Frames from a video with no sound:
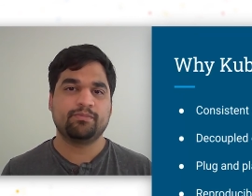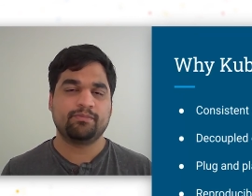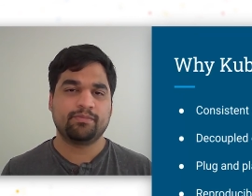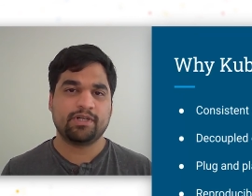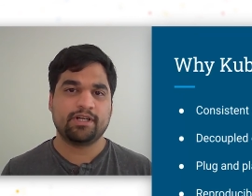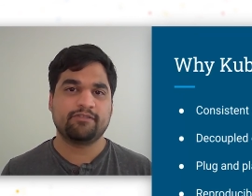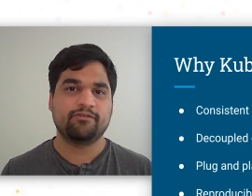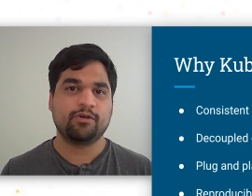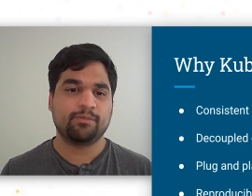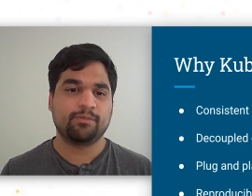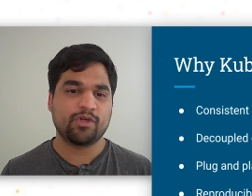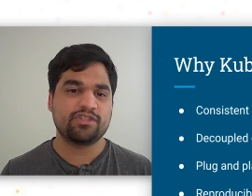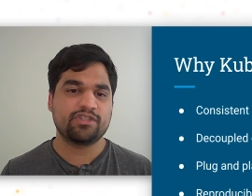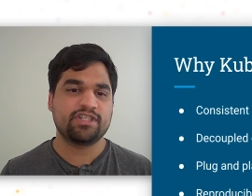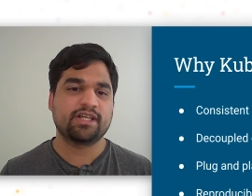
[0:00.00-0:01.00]
Platform
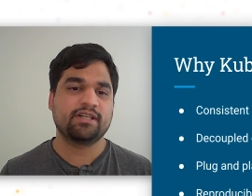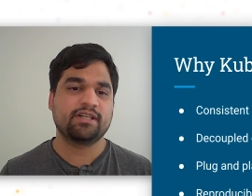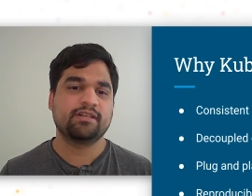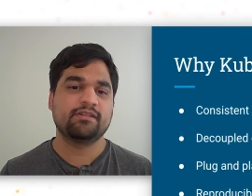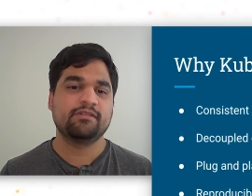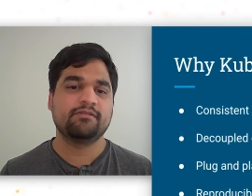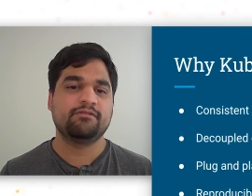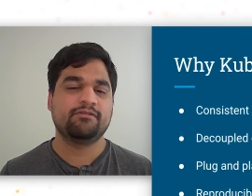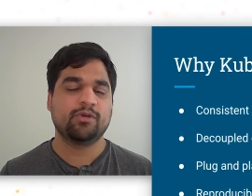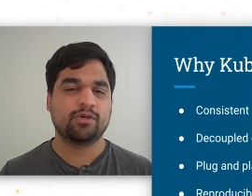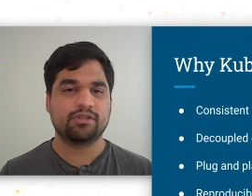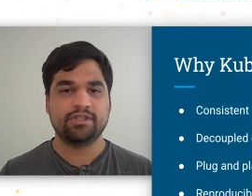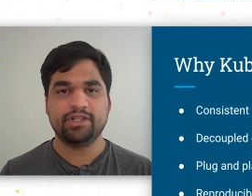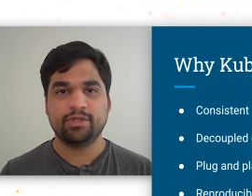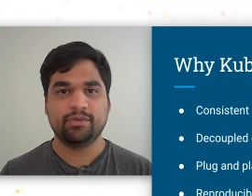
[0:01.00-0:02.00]
project for
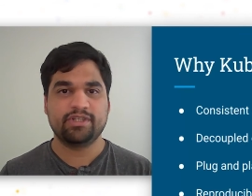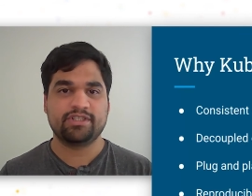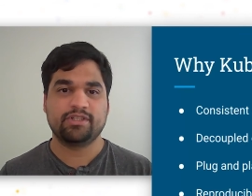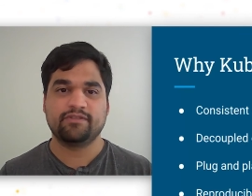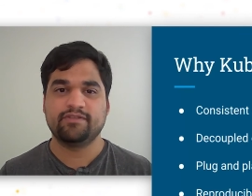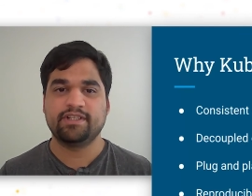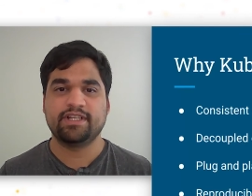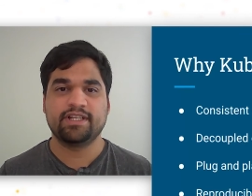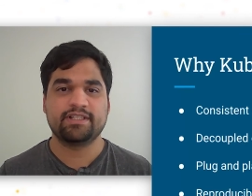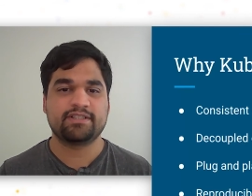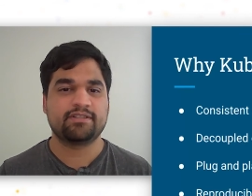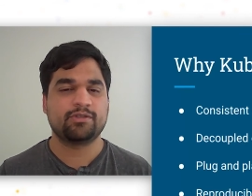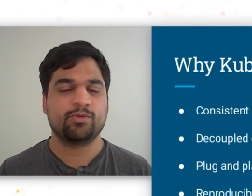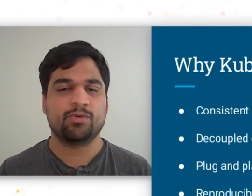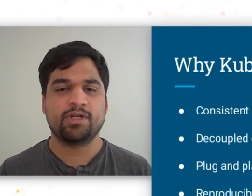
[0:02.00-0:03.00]
the duration of the
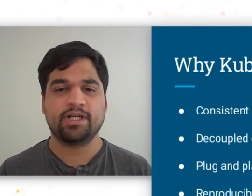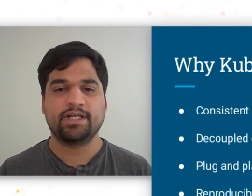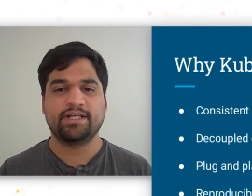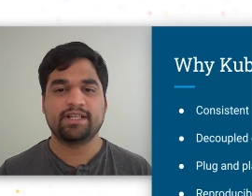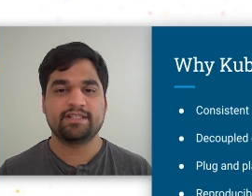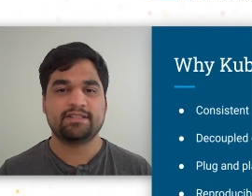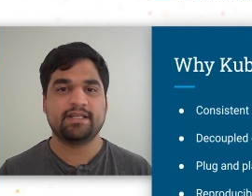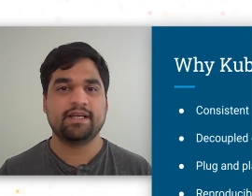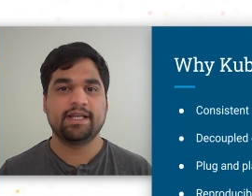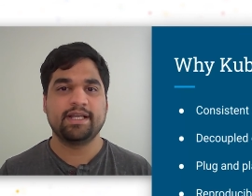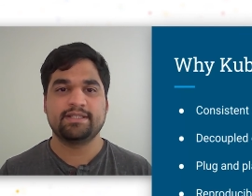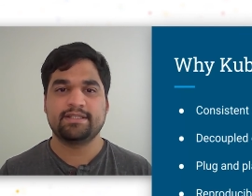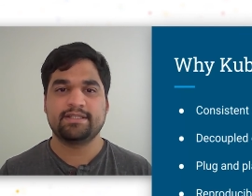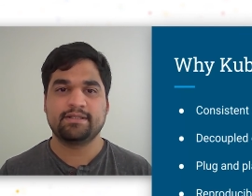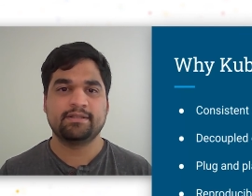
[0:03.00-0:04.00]
test to run tests
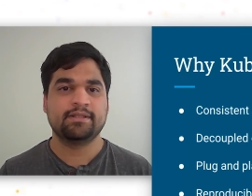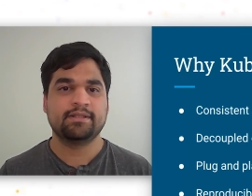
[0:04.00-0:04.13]
against